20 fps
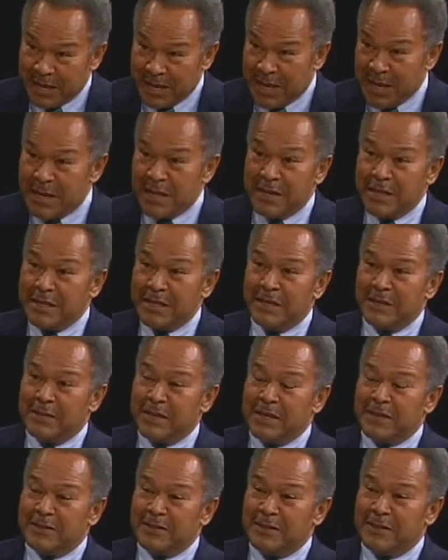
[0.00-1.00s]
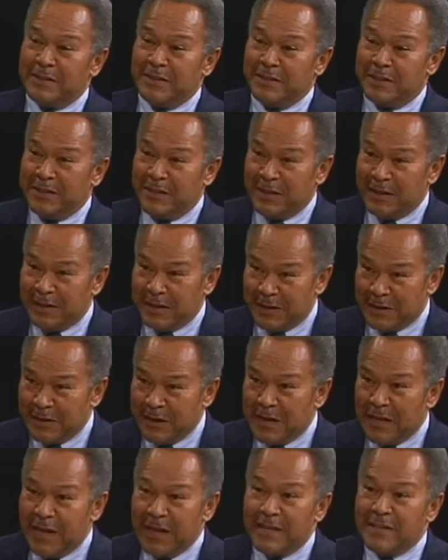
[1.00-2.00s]
getting the SAT and
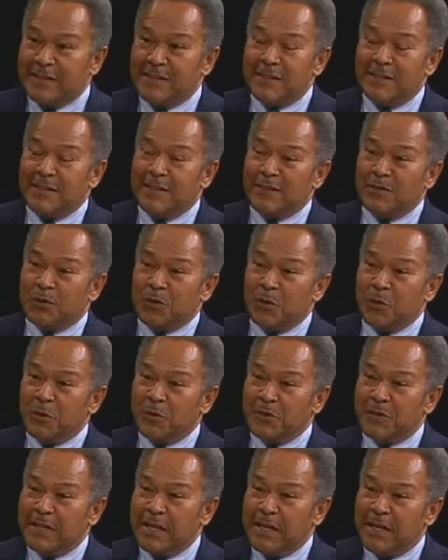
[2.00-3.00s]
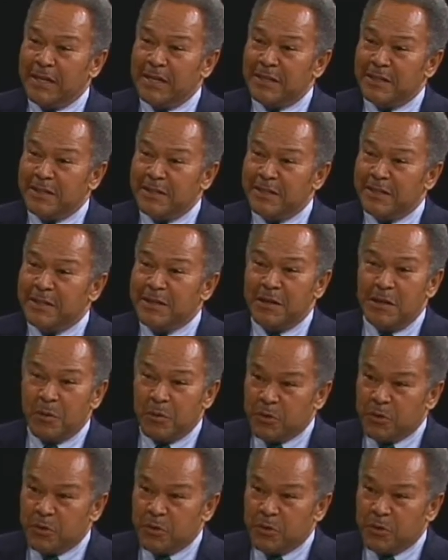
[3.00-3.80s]
ACT scores to get into